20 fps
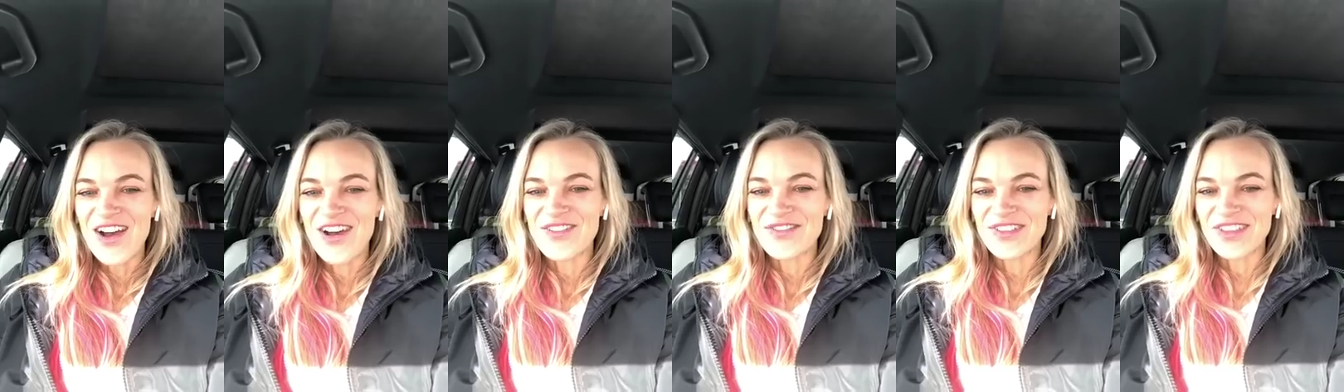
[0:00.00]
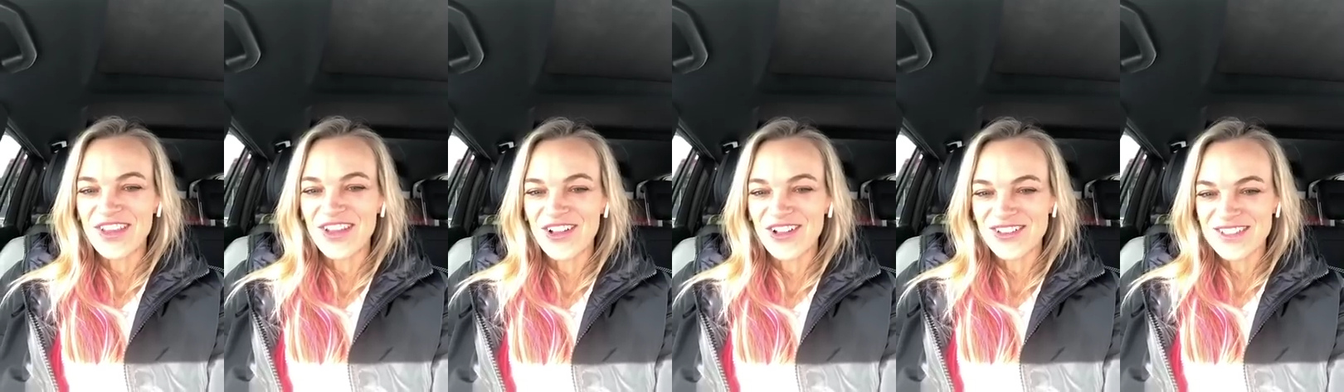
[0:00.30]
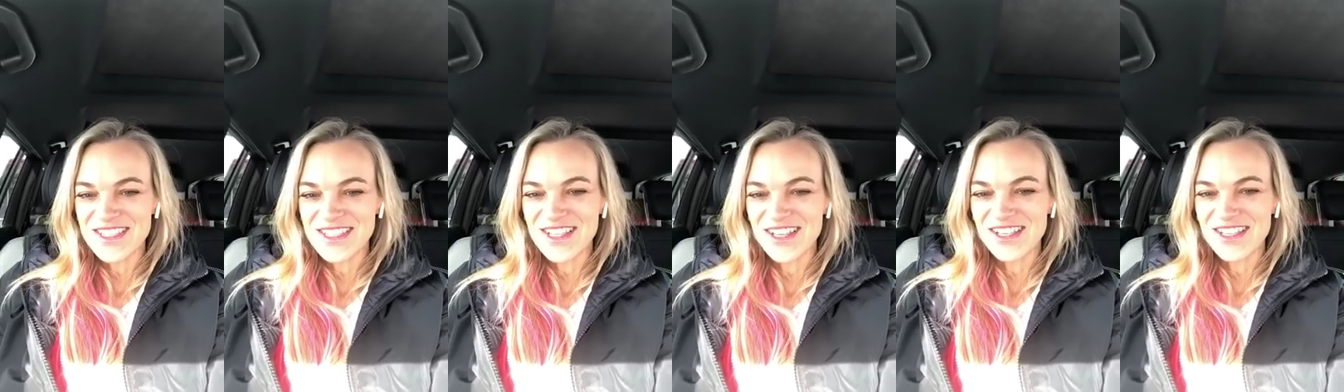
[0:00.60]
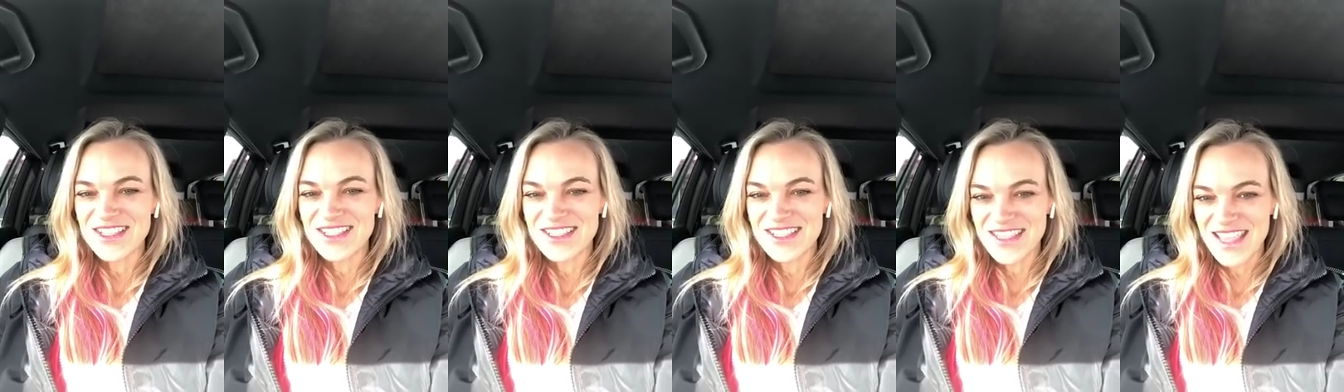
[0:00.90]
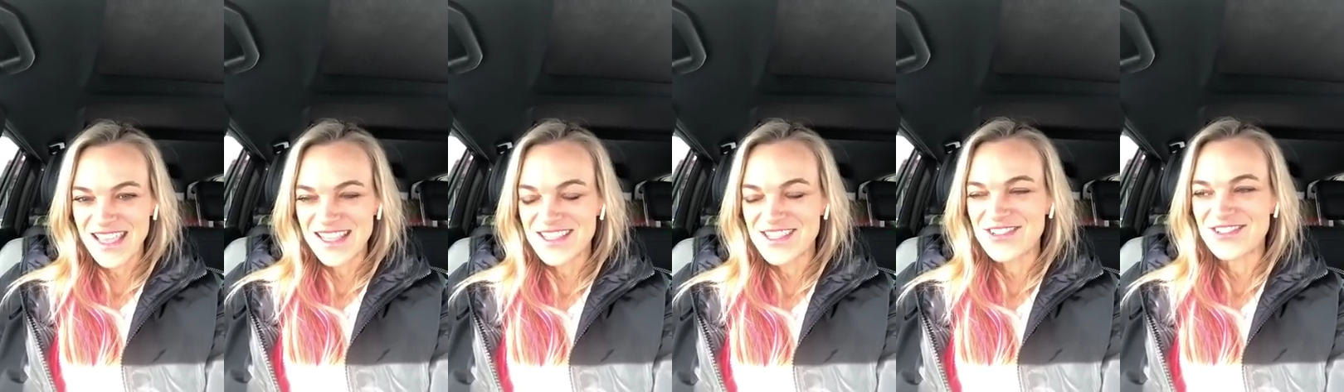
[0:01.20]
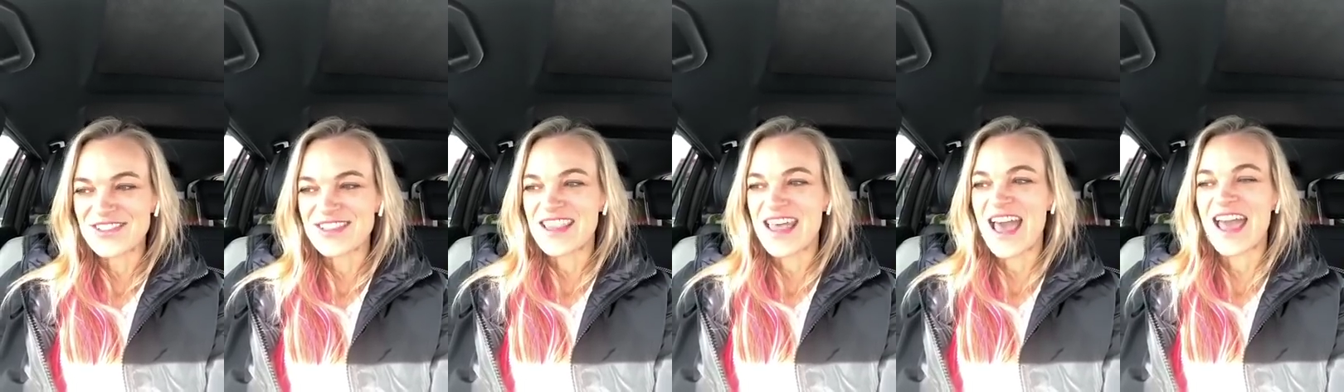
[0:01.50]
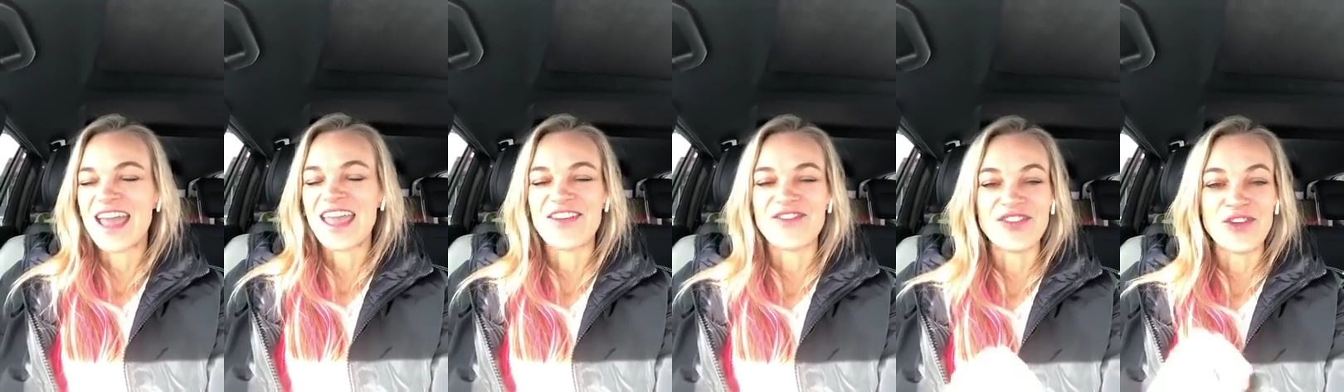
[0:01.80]
hopefully you'll stay, stay tuned to
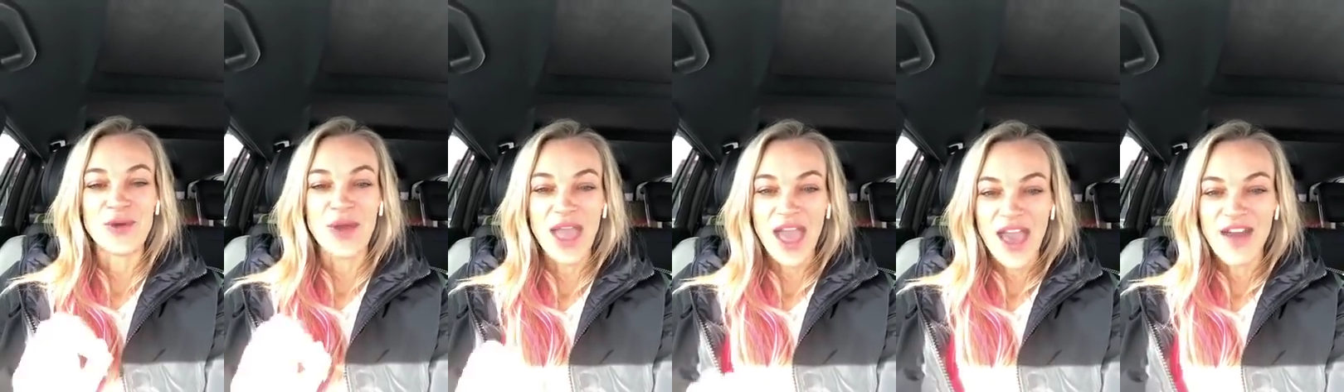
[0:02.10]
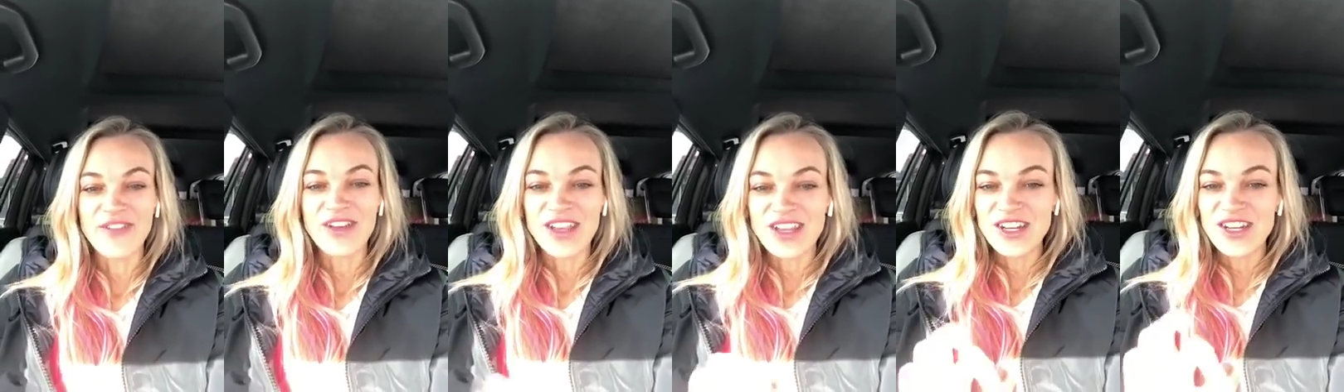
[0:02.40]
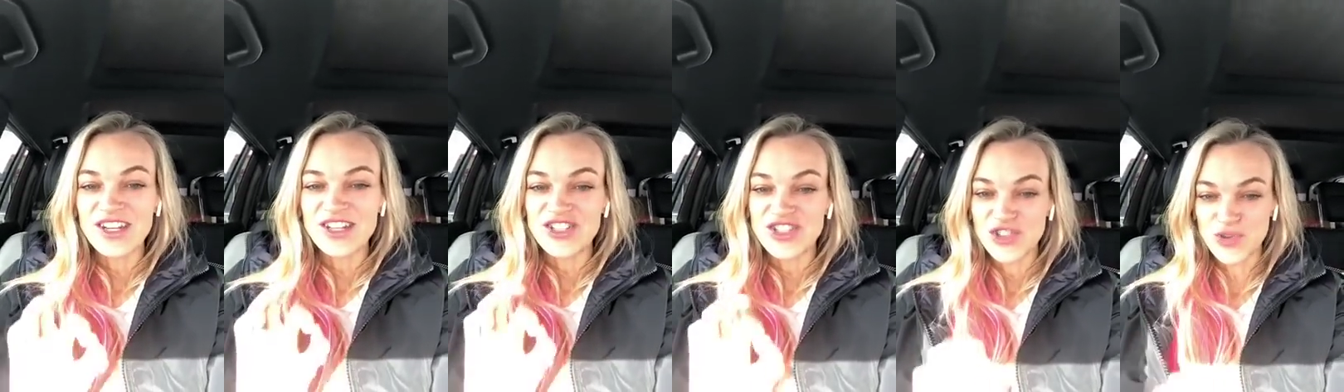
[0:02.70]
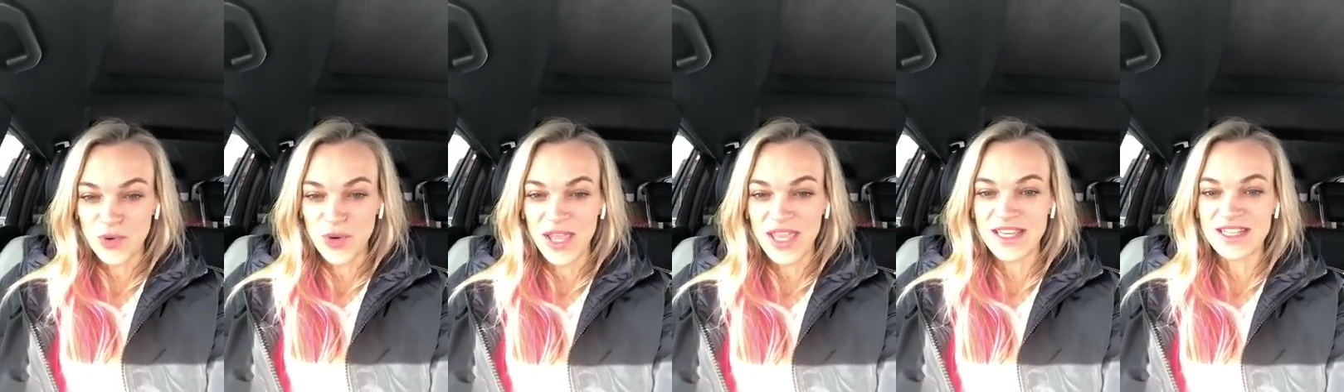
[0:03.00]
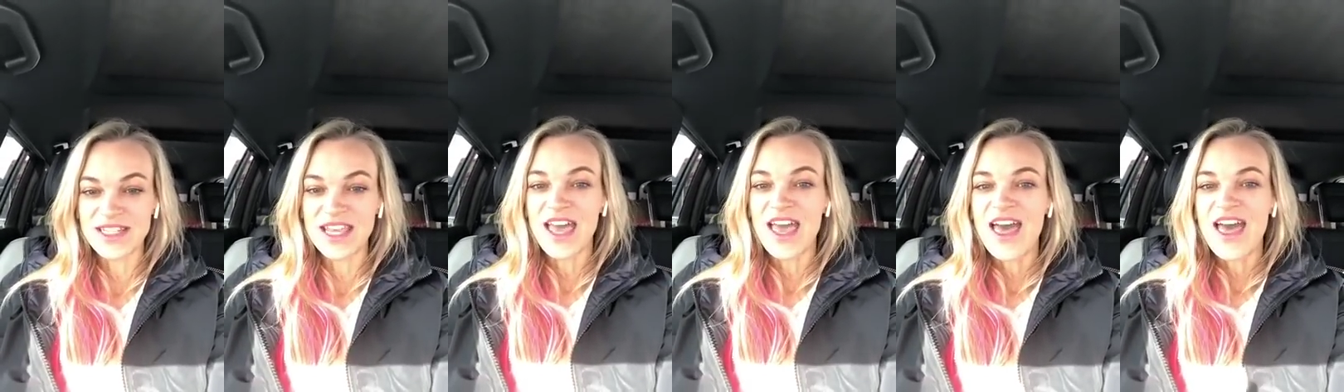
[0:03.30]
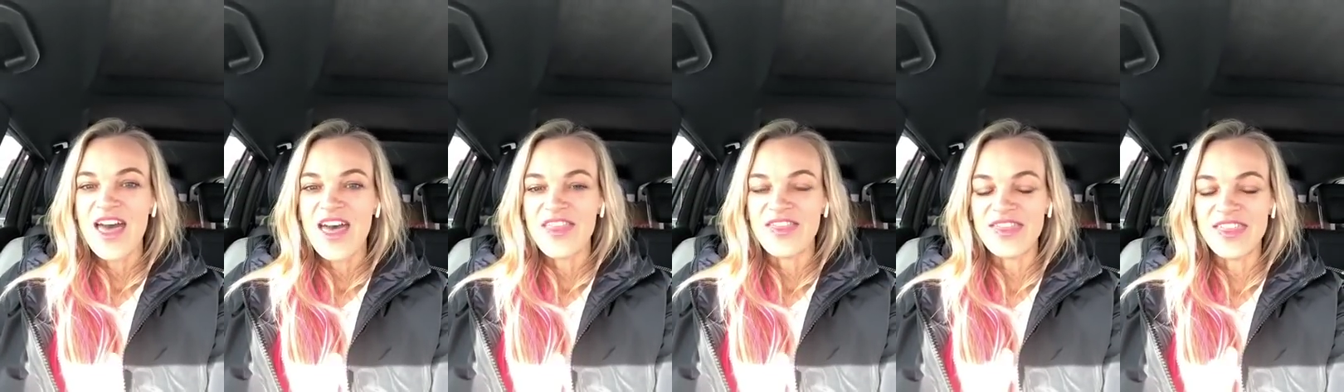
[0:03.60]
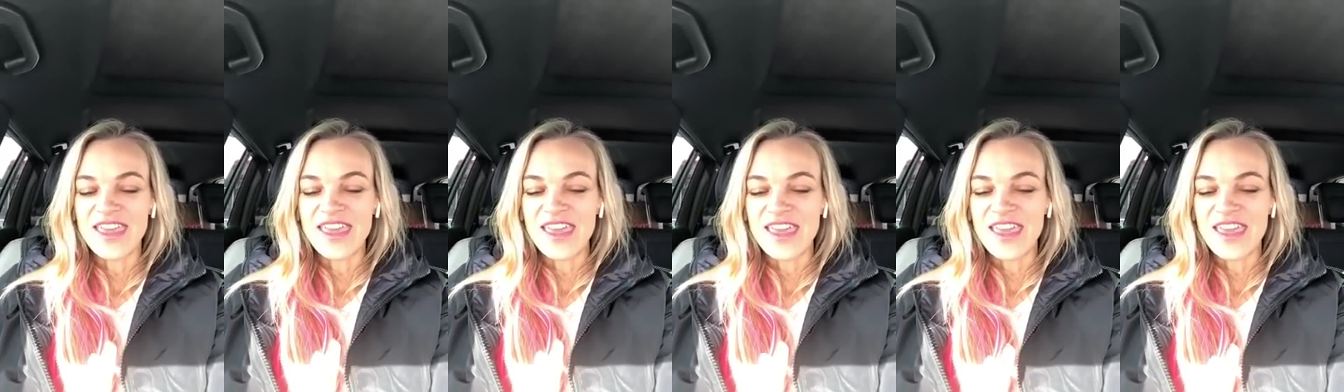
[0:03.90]
that. If you haven't joined
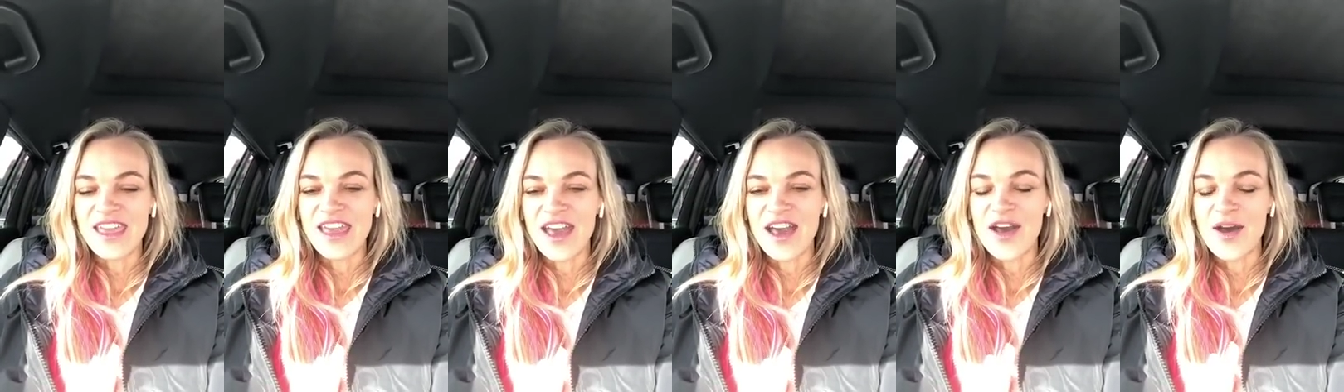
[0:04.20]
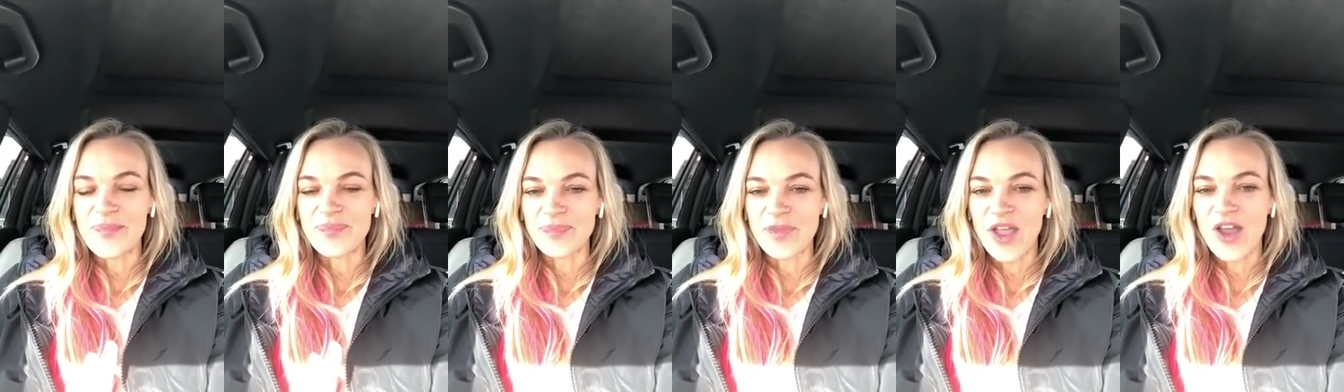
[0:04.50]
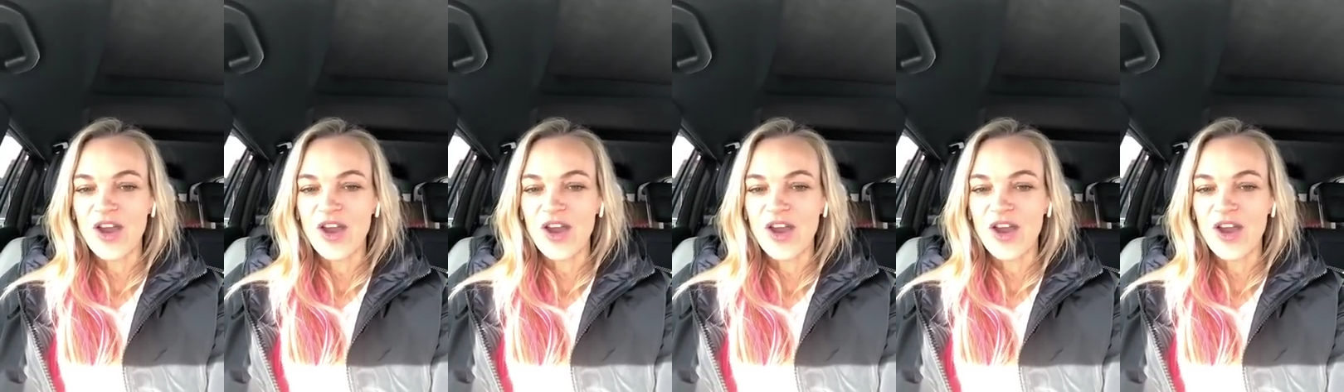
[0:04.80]
the um,